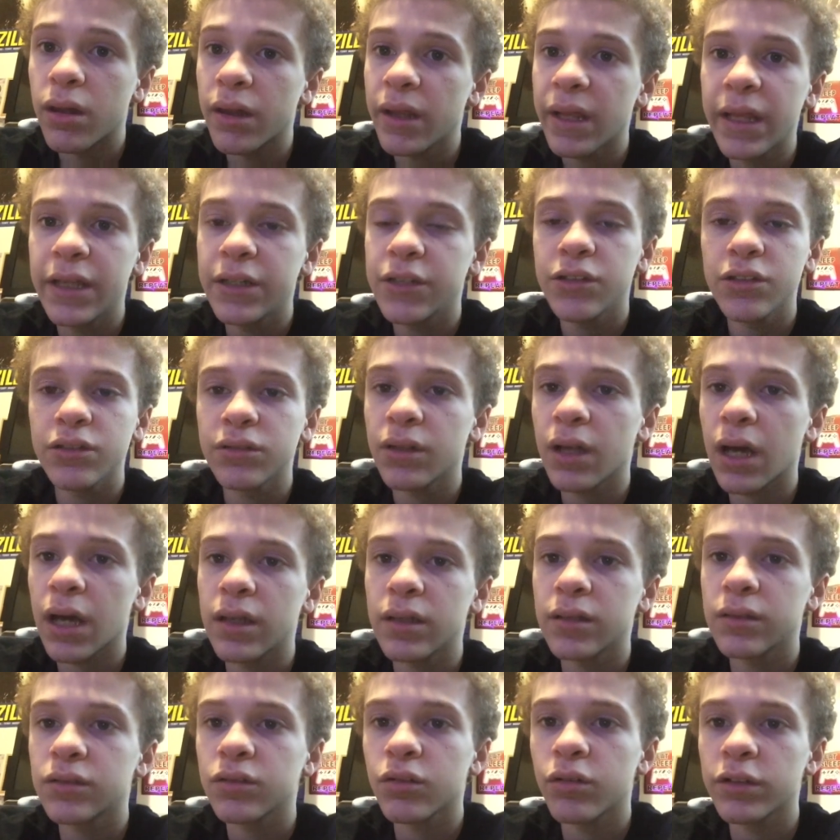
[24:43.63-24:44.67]

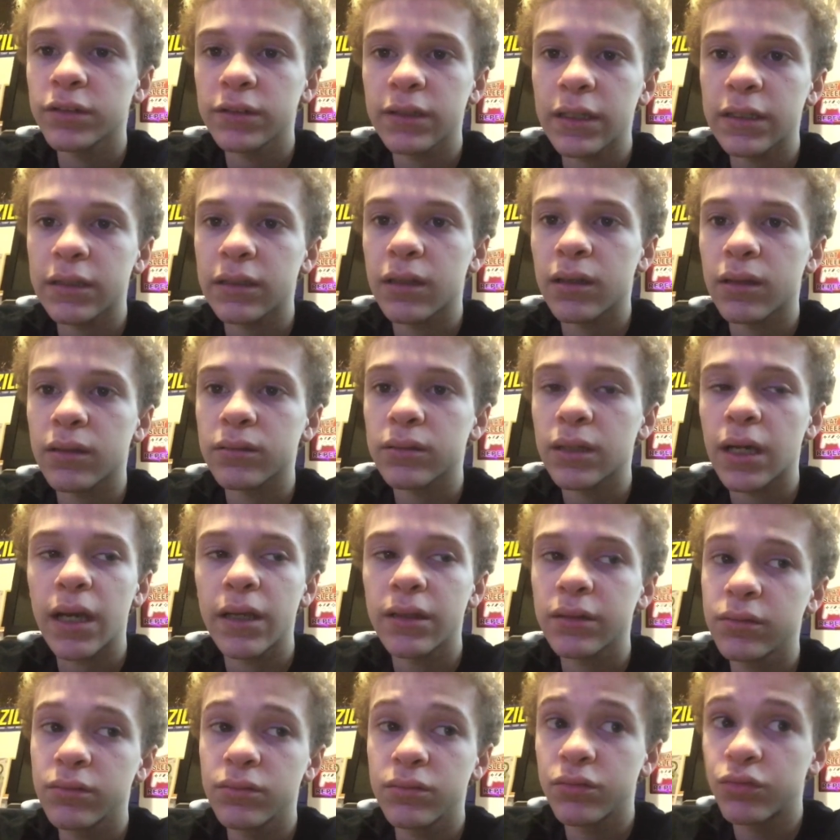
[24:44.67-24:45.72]
It's always like that.
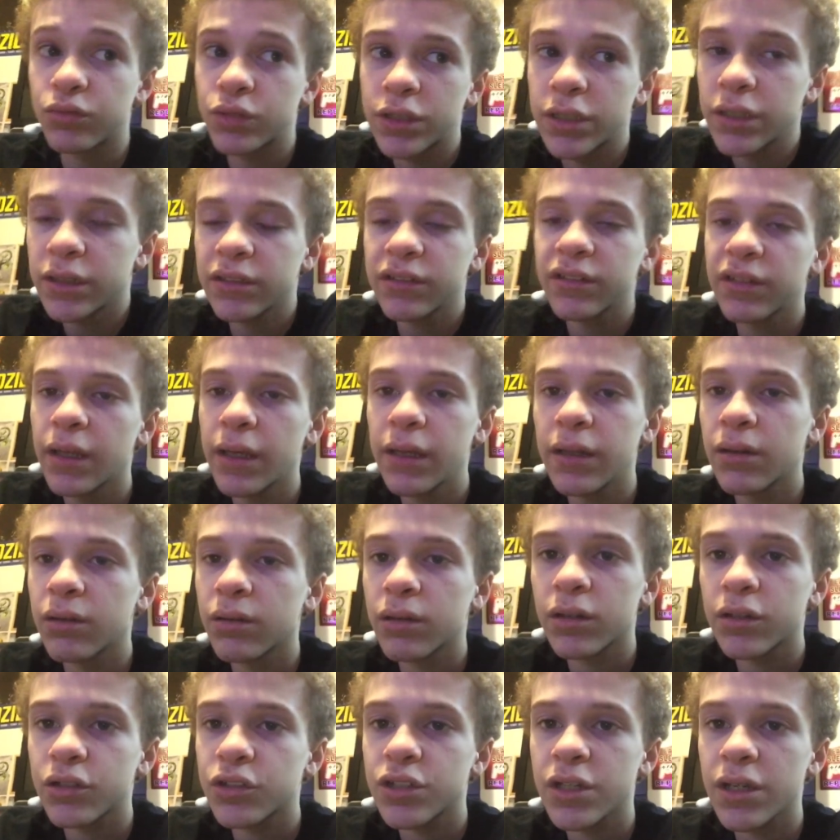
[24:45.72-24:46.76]
I, to this day, don't
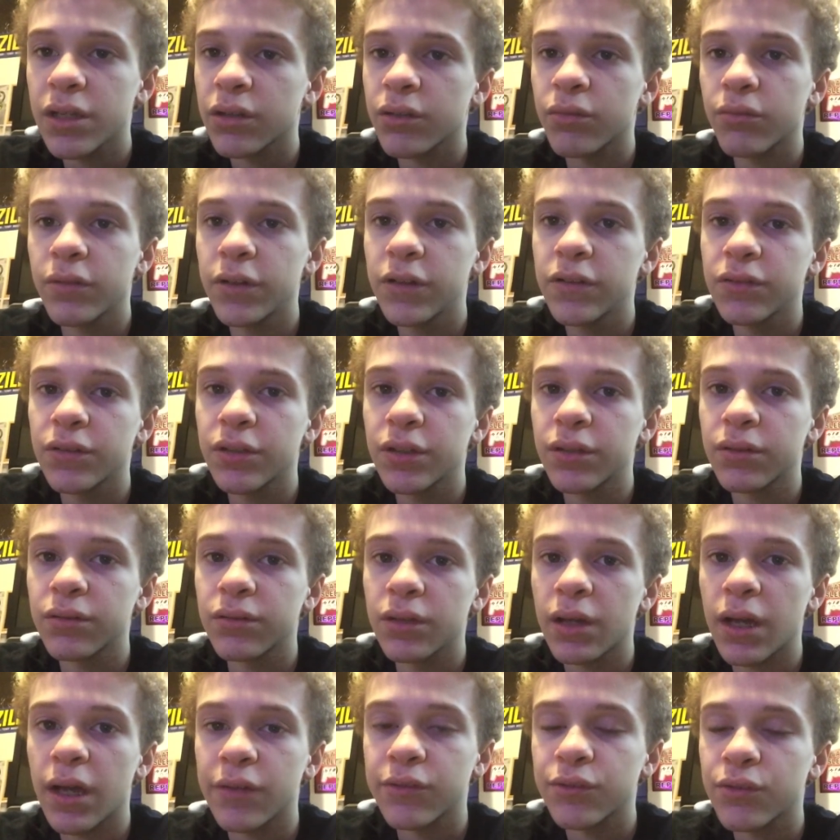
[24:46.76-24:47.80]
understand the reasoning
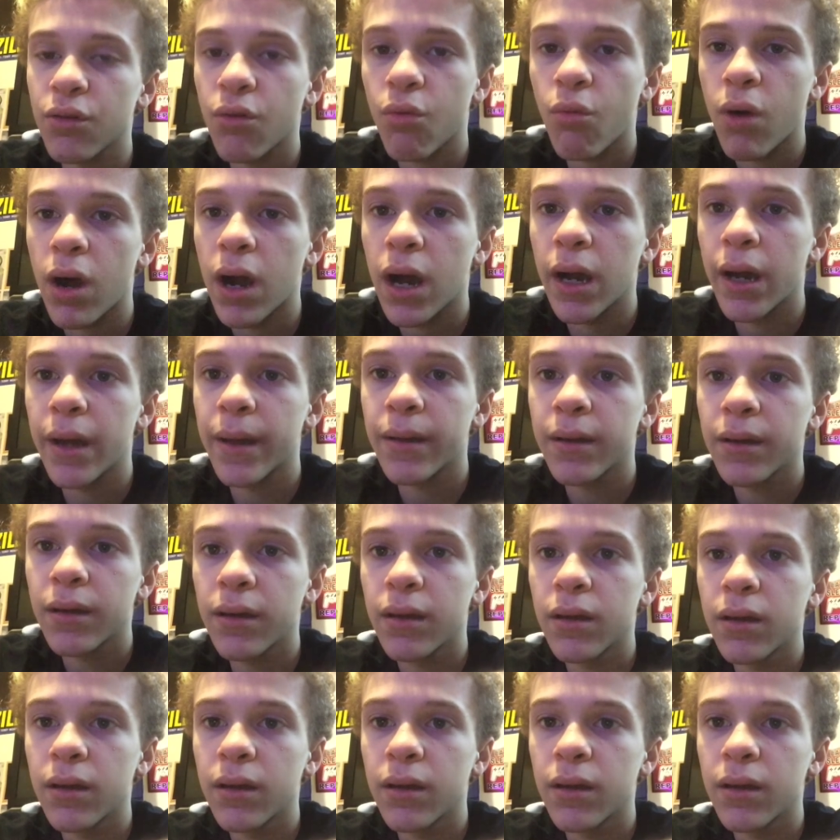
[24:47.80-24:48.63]
as to why.